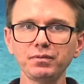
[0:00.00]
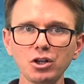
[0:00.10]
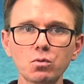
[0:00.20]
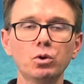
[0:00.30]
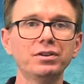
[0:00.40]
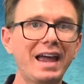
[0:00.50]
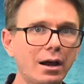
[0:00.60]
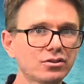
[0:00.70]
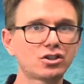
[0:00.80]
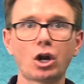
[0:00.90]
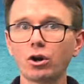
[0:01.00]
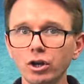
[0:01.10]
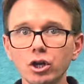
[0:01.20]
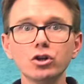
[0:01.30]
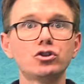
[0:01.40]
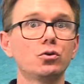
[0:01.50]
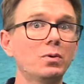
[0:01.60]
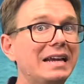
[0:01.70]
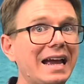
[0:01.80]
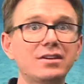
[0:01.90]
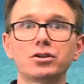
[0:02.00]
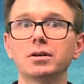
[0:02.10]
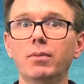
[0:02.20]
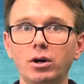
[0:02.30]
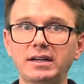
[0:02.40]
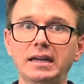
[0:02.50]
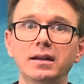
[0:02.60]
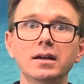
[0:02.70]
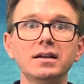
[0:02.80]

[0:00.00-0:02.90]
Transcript: will now start to re-enter the market.